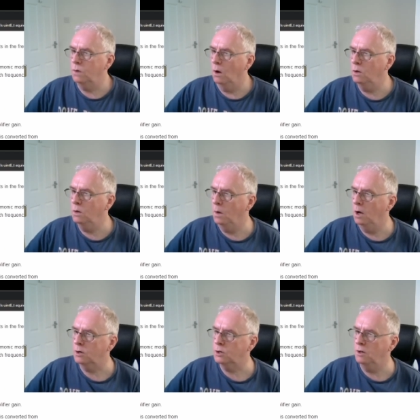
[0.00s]
only
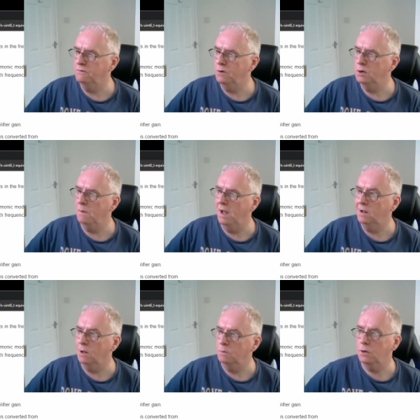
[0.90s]
works on the
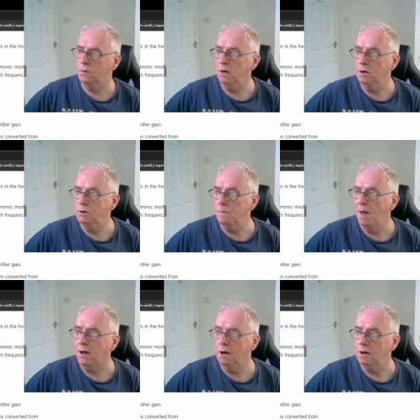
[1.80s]
fundamental up to 300
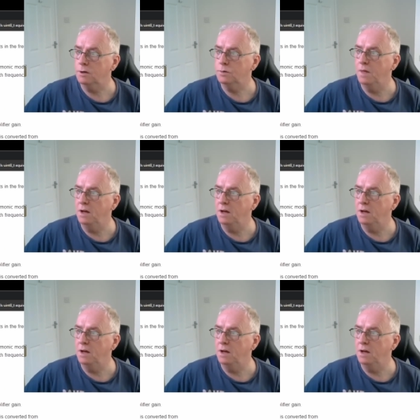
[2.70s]
megahertz.